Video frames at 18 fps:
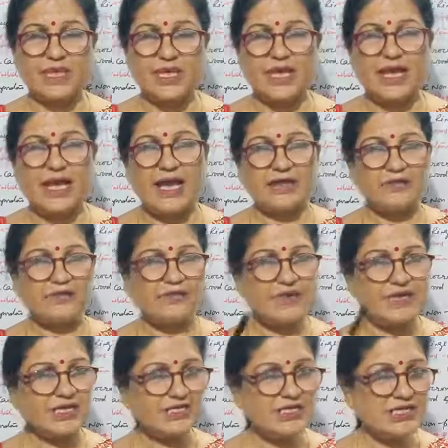And
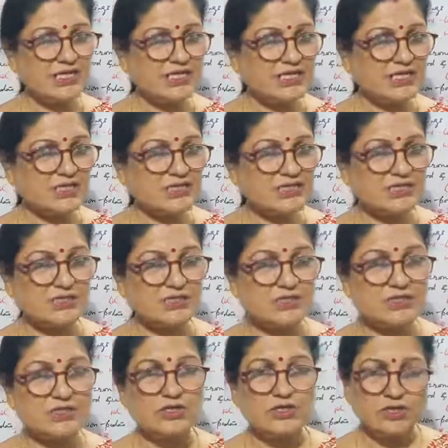where there is
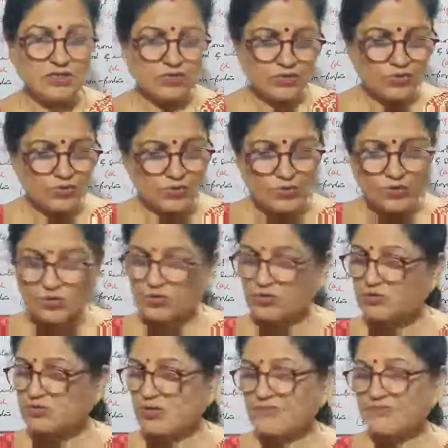no
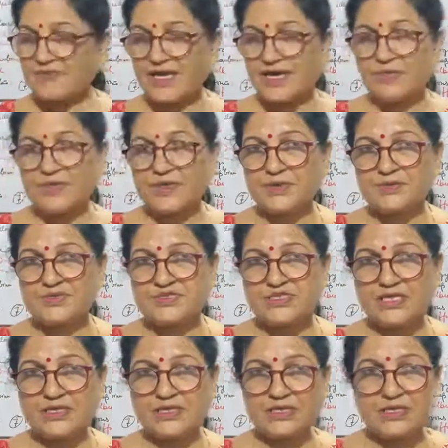growth of cambium
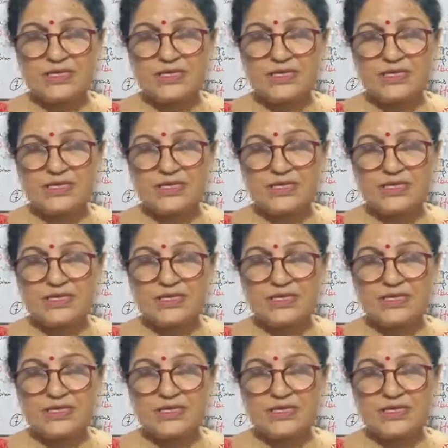cell,